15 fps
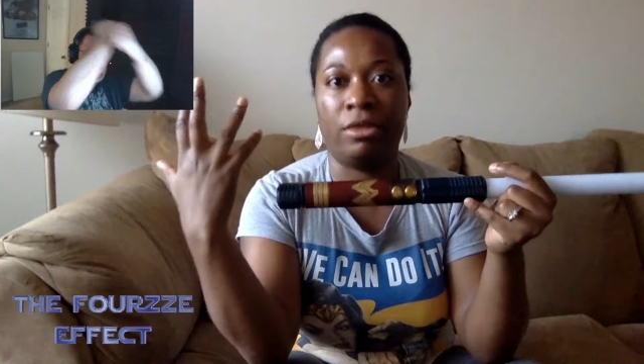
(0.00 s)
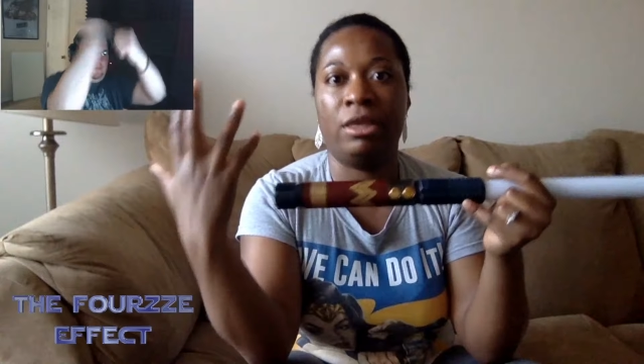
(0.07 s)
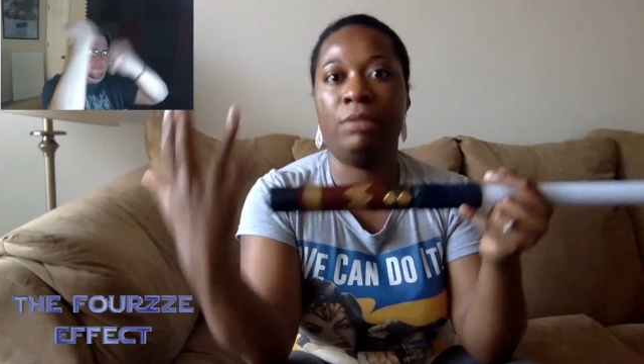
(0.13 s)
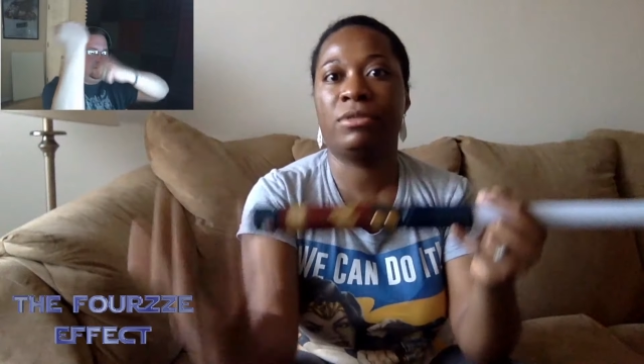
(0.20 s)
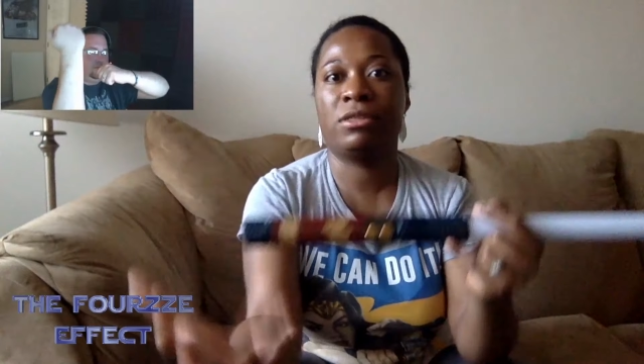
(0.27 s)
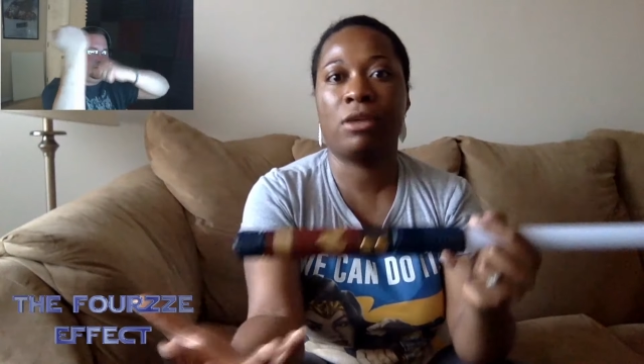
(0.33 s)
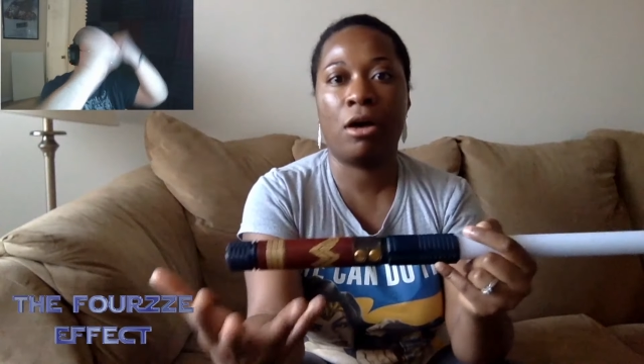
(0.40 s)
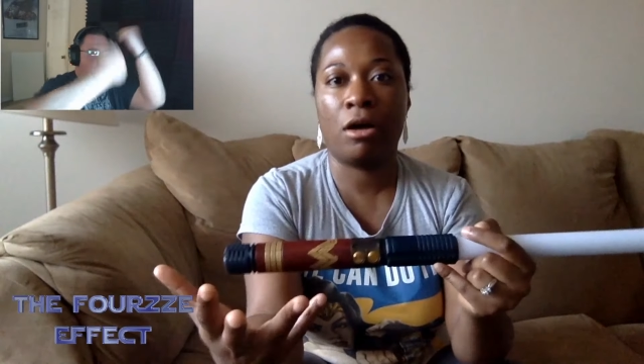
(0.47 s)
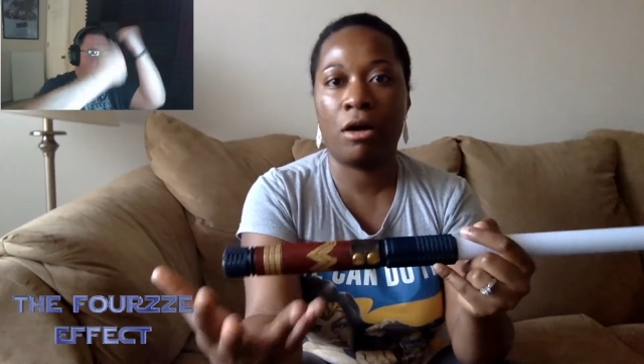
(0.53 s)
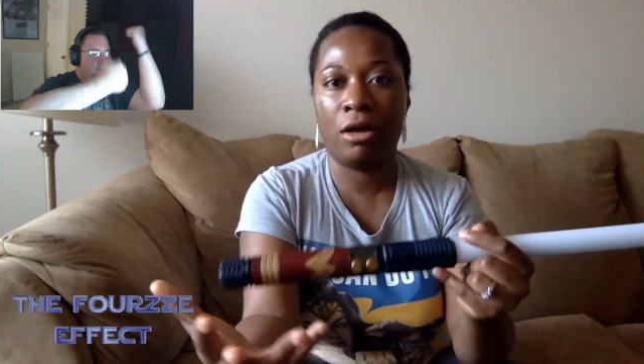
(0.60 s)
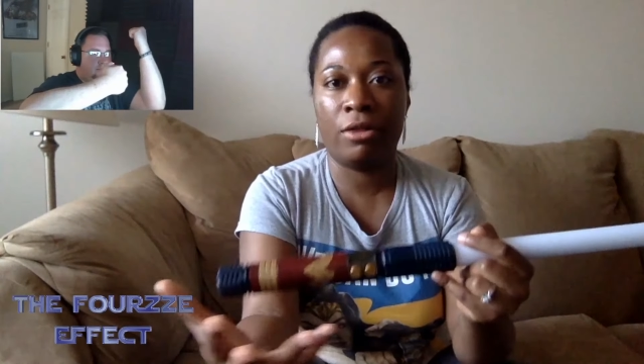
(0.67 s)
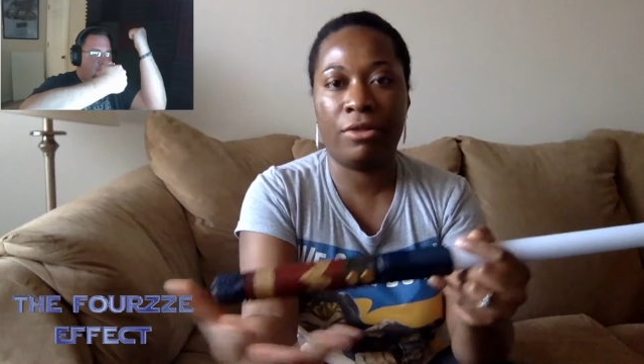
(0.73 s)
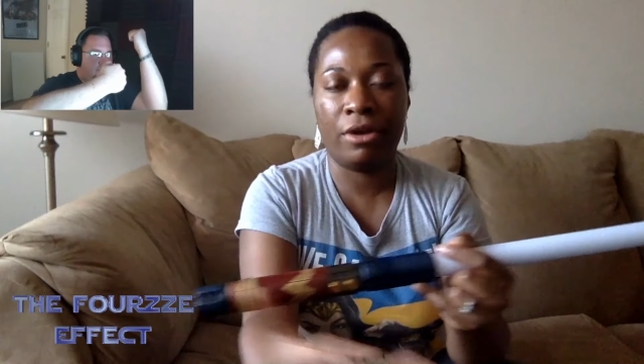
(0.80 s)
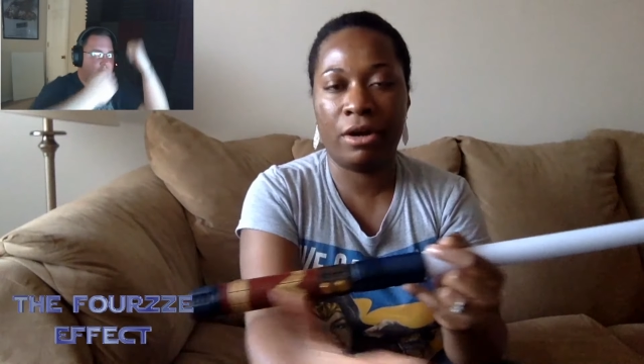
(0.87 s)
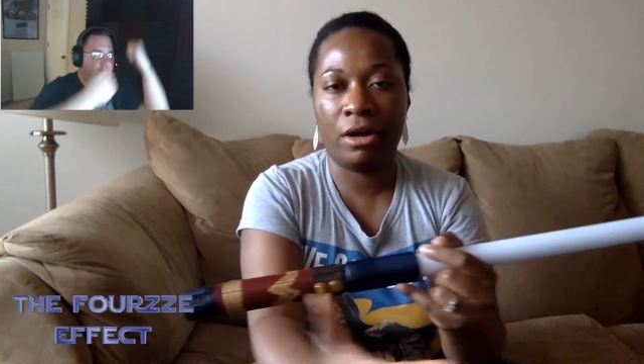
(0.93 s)
the theme song
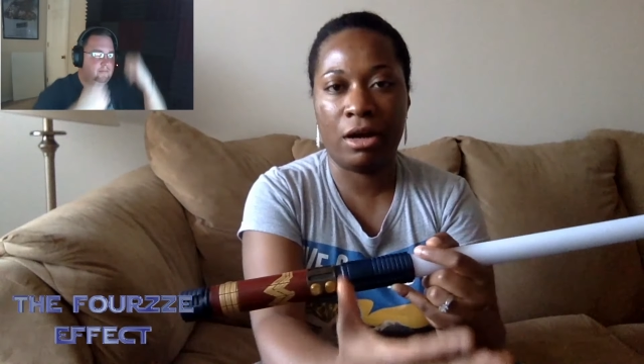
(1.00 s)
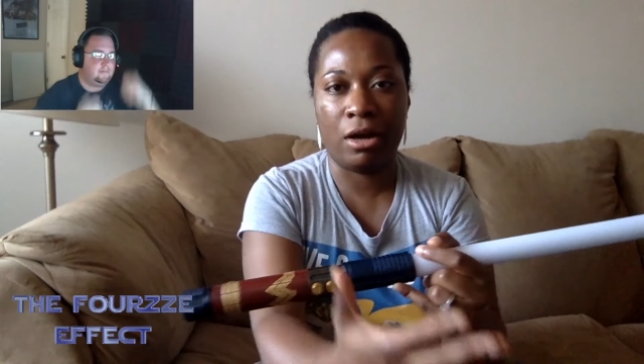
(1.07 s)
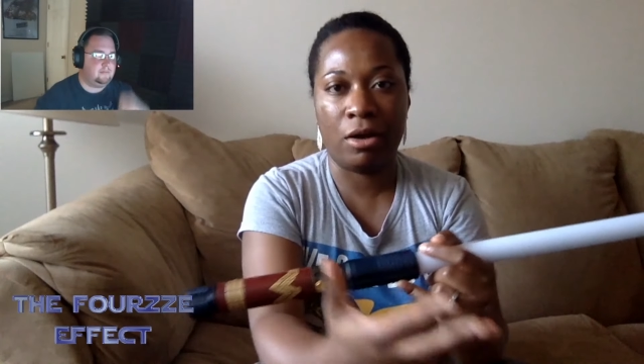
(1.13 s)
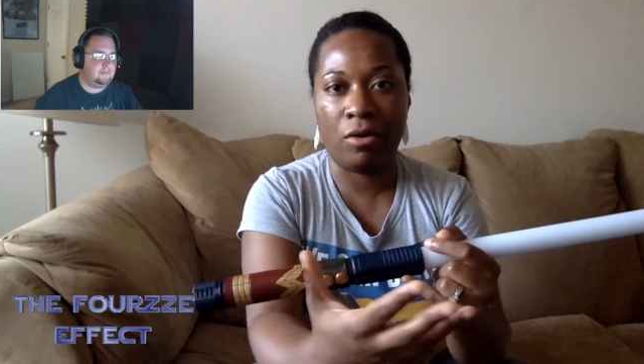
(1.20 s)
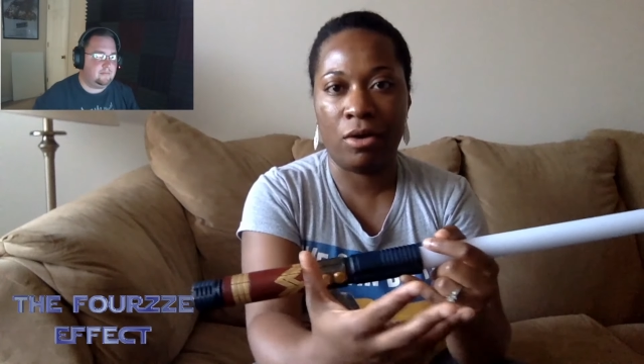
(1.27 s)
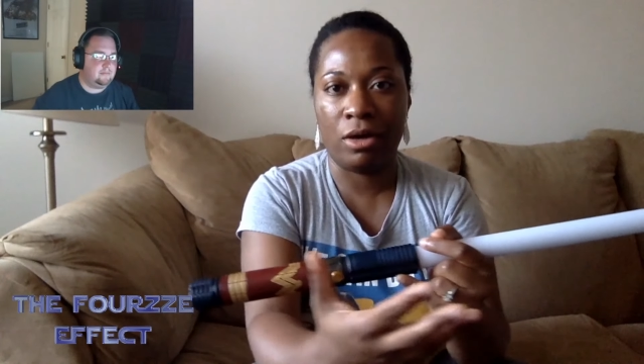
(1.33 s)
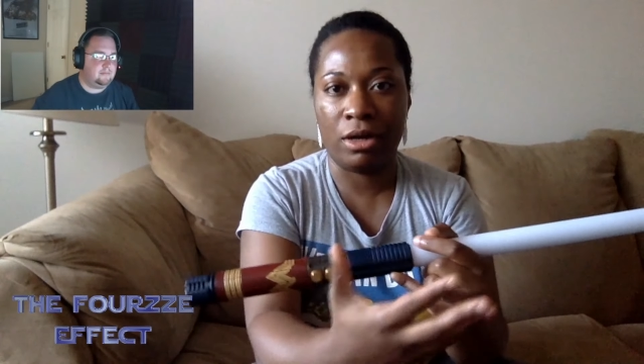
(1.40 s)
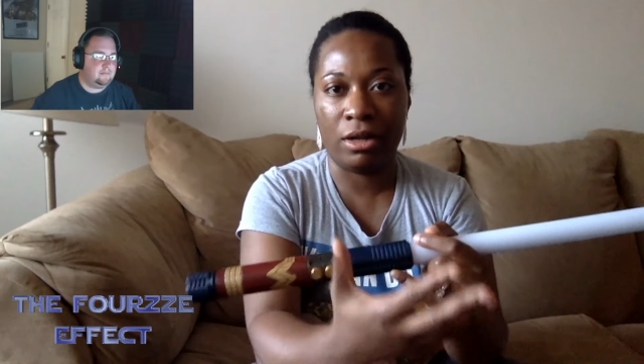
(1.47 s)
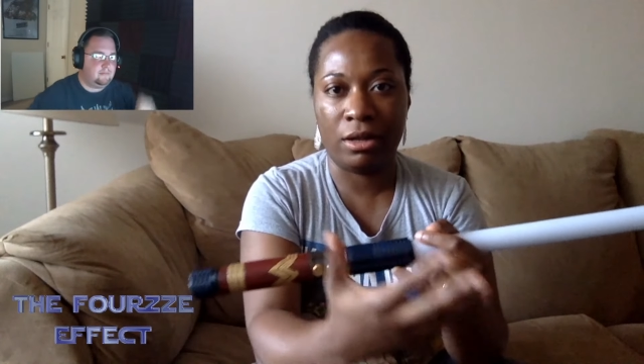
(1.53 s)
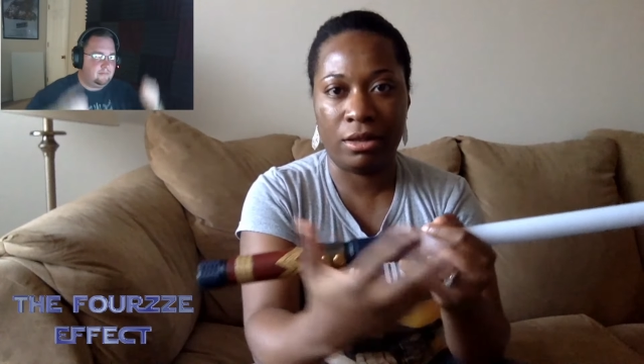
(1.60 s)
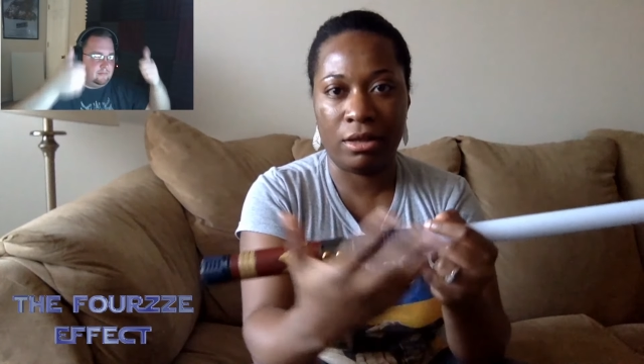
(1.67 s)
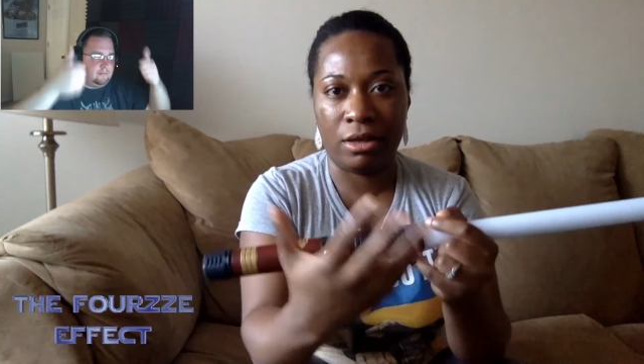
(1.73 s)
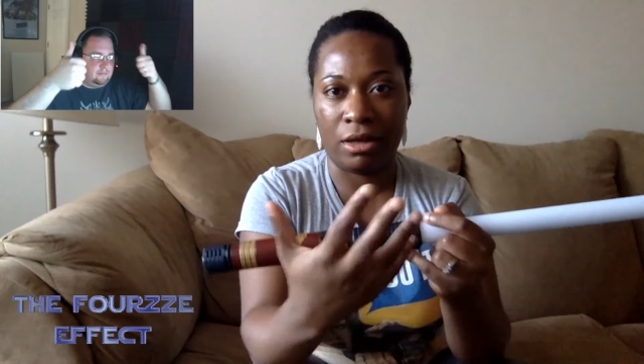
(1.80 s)
on there. I wanted